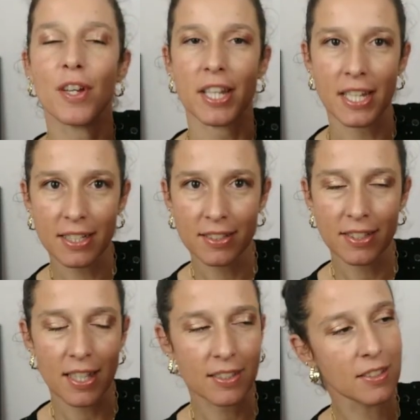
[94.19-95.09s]
the
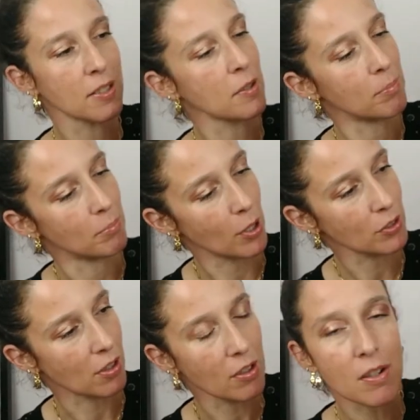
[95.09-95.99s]
XS
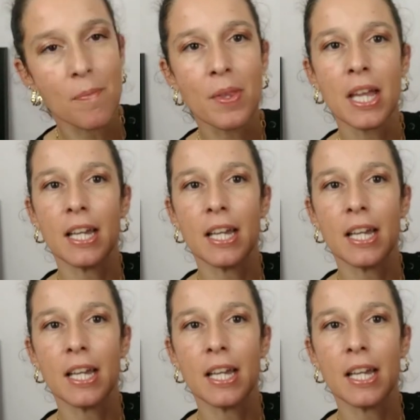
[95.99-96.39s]
model